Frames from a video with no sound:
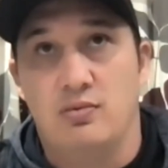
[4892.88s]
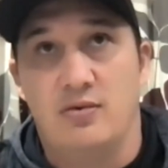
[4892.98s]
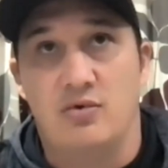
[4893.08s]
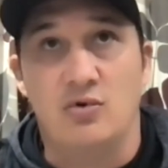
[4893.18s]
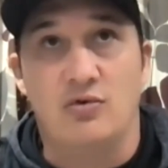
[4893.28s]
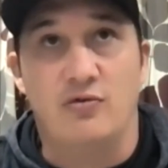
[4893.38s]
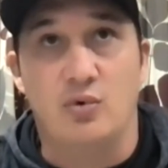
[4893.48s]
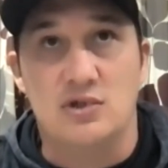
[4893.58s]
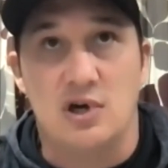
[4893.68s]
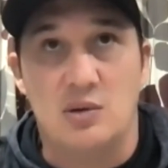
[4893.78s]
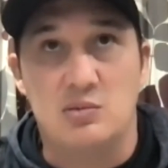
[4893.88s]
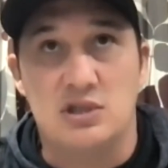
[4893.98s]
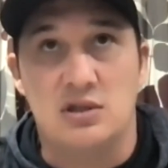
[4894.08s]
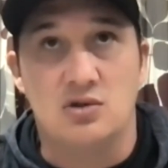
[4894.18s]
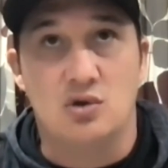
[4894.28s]
3 or 4 times
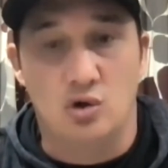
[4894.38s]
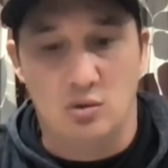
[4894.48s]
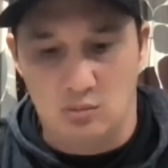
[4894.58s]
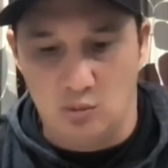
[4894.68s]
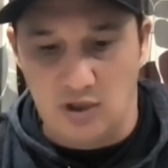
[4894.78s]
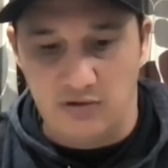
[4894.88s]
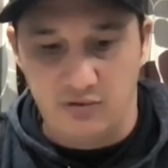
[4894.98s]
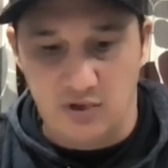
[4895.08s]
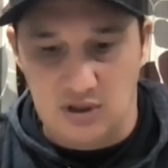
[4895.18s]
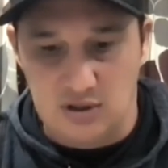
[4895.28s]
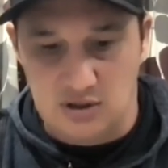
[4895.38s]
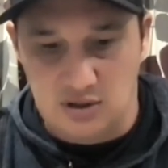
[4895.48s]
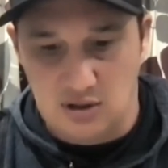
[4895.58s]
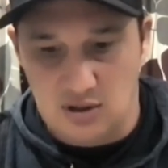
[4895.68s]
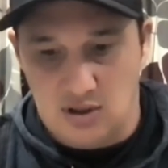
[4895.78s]
in the term, whatever it is,
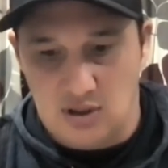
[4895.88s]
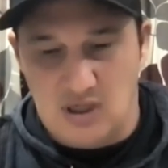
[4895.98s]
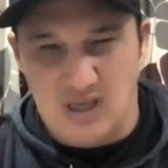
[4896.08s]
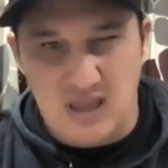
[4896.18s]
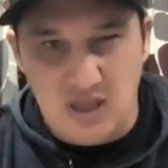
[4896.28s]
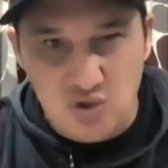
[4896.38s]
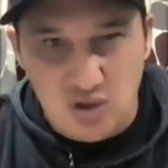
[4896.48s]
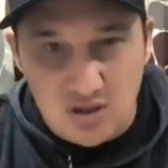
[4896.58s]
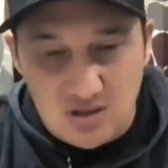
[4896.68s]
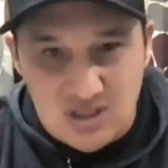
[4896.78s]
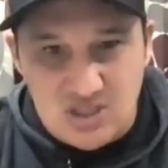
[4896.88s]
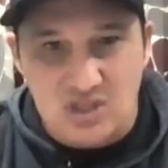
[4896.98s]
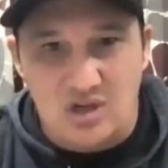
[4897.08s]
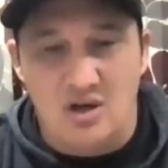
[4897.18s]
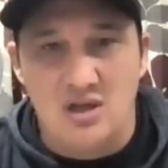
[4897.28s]
then you can
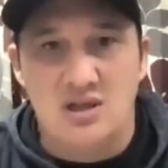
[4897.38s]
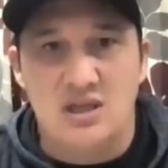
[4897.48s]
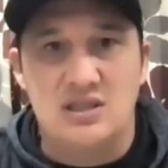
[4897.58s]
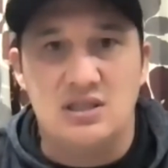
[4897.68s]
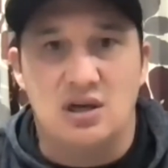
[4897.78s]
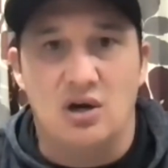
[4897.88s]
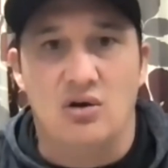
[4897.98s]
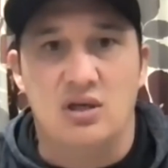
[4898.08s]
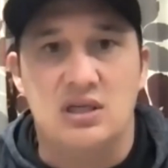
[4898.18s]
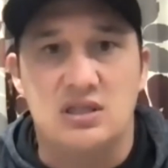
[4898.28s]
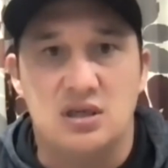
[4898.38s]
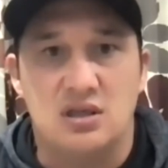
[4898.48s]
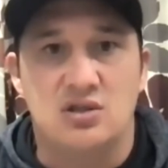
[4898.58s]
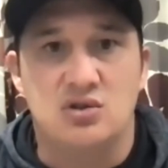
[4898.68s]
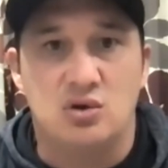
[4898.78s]
slot in a lot easier
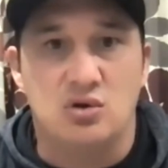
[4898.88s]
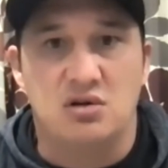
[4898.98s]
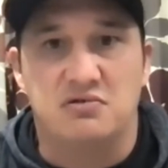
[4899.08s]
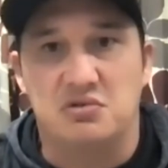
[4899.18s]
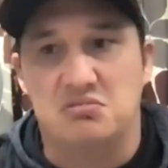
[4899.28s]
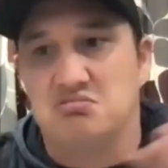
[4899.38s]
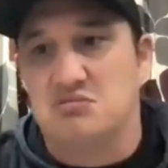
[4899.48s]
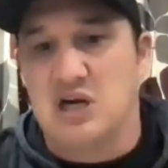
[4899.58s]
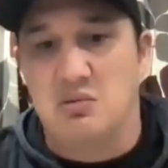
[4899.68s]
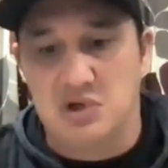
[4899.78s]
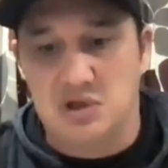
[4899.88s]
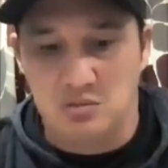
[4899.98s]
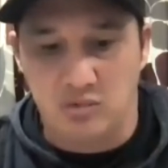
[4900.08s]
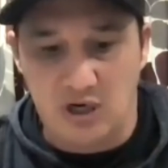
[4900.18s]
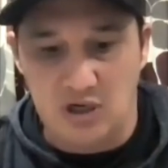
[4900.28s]
than you could if you're coming in
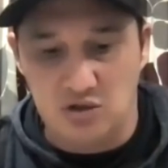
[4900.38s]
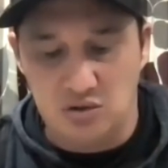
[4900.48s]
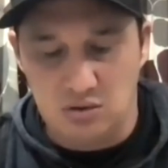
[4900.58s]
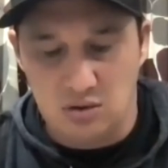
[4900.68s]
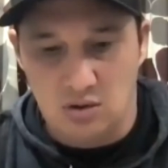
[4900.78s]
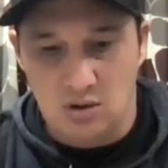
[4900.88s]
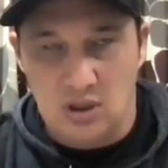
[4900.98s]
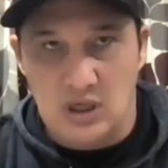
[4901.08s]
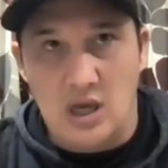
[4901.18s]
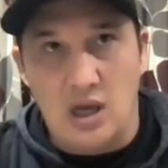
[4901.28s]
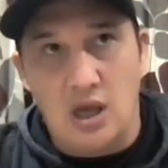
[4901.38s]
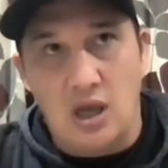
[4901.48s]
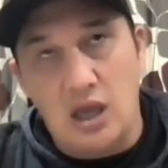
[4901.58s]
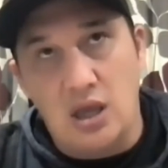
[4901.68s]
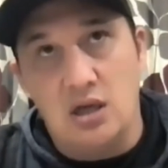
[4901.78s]
brand new.
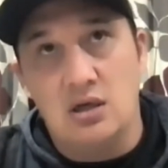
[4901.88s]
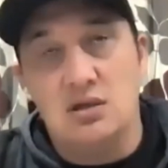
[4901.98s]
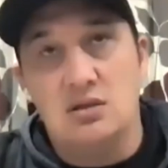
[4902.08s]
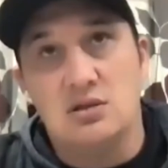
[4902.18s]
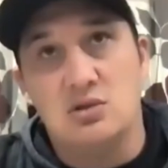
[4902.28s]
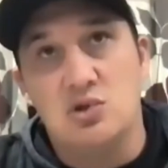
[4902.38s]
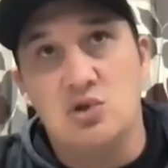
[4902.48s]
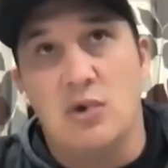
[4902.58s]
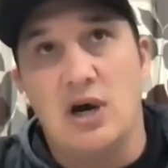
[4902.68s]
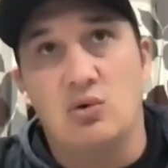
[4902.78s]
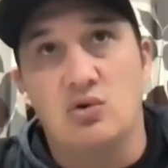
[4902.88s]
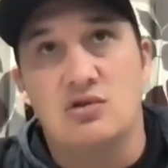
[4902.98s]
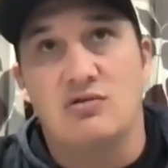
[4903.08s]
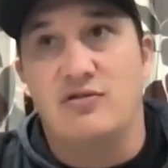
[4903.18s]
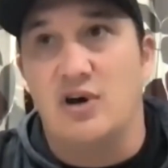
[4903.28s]
And you might
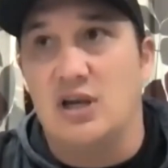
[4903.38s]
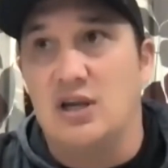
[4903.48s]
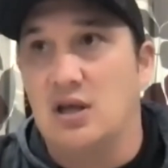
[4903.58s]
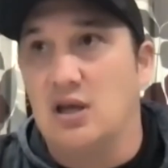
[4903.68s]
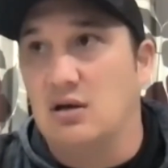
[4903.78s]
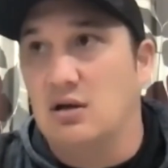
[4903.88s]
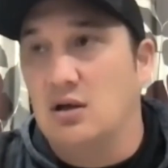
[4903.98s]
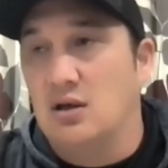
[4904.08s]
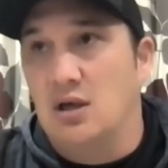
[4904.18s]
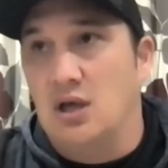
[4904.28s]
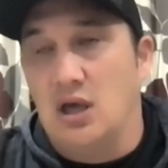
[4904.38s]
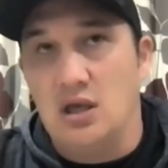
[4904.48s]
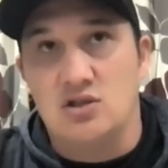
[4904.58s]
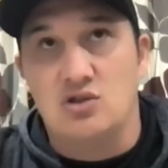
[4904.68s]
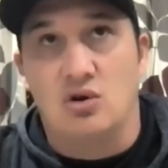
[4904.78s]
also find that, hey,
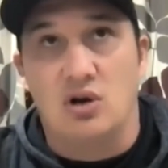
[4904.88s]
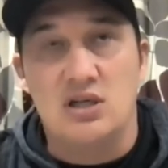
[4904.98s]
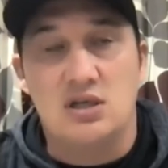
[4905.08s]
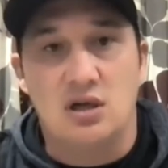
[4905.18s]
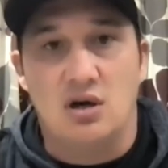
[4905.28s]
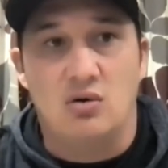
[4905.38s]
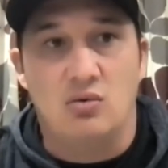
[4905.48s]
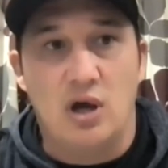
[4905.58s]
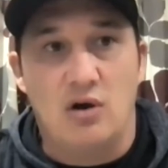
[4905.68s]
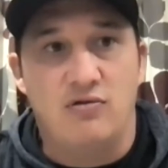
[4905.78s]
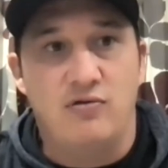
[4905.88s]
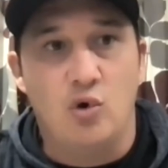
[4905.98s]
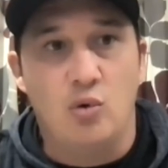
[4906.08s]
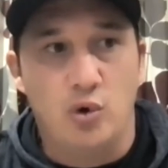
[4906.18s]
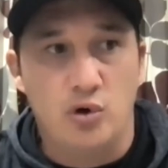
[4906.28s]
it's not actually our
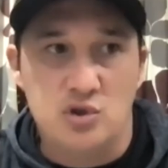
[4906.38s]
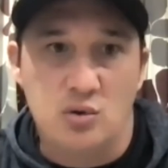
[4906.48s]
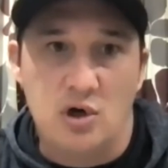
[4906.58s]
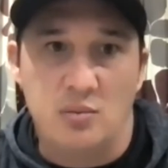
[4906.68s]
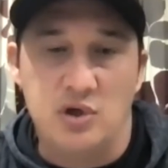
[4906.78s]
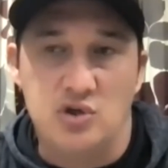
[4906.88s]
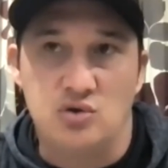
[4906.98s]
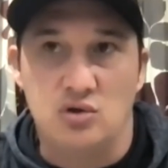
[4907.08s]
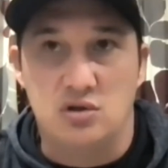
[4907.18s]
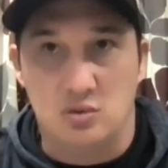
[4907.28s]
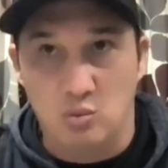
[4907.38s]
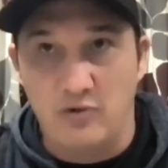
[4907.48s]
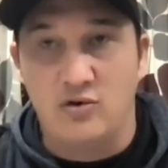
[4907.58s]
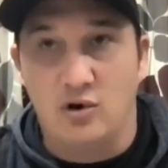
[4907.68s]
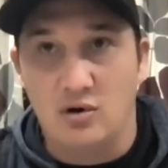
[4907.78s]
4 boys who are our best shooters.
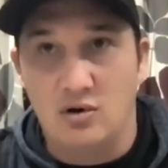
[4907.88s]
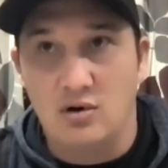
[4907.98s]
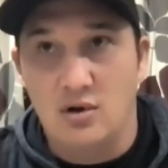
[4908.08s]
We've got